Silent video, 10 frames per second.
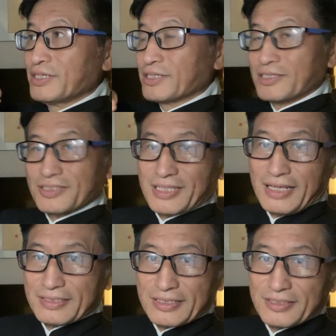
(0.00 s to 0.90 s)

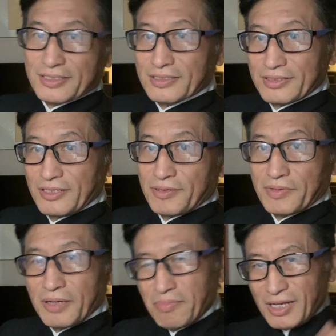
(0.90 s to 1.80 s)
consensus,
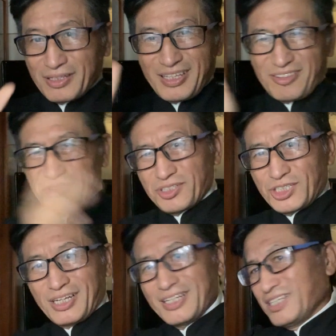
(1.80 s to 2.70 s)
among either the
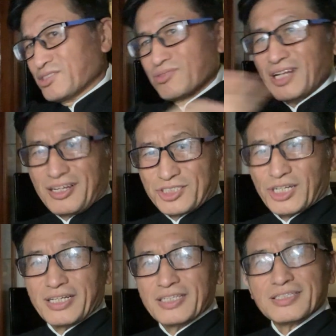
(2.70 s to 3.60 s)
Chinese or
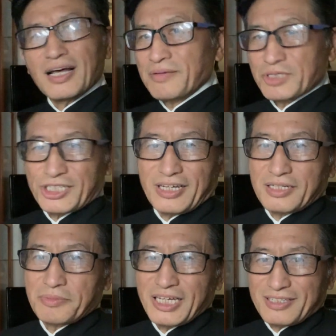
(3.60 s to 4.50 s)
non-Chinese. I'm a
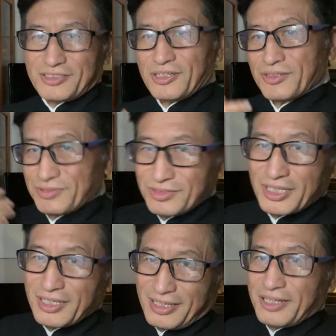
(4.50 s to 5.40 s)
Chinaman, so
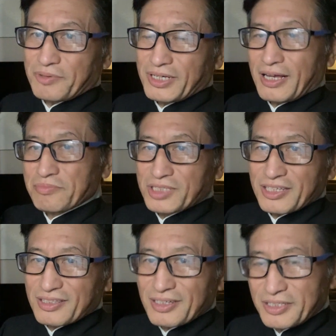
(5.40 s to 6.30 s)
anyway, I'm
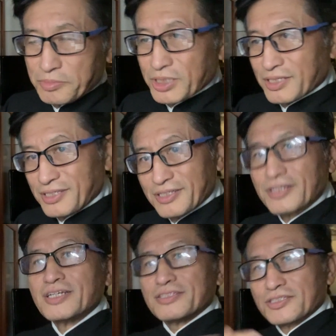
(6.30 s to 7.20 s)
taking the liberty here.
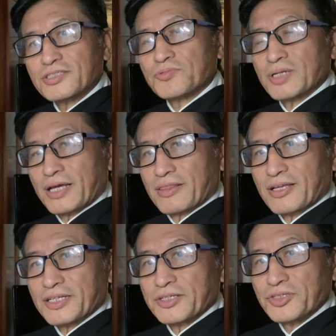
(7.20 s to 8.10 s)
This is what I
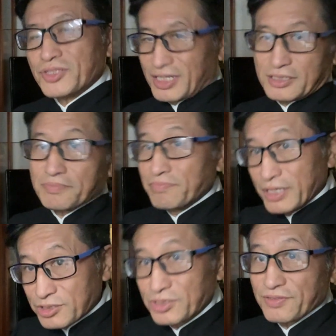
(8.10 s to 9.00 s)
think. That's the
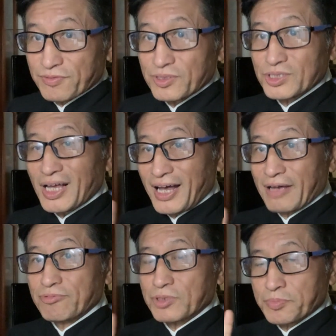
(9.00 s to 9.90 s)
major difference.
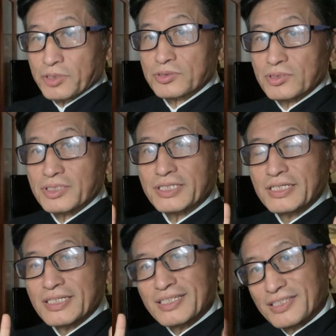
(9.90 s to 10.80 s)
I would personally
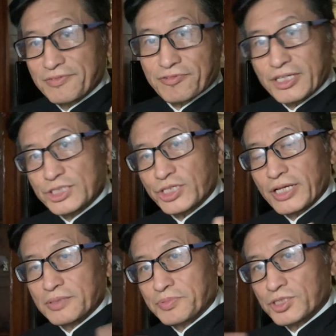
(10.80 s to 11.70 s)

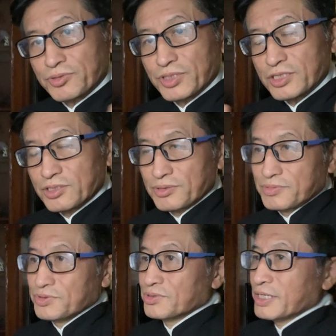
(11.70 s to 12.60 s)
differentiate between the two,
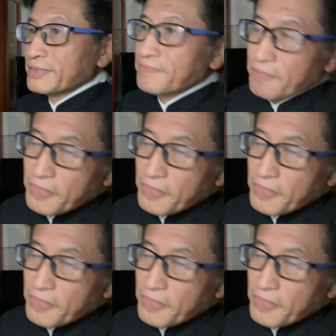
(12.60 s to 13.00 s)
right?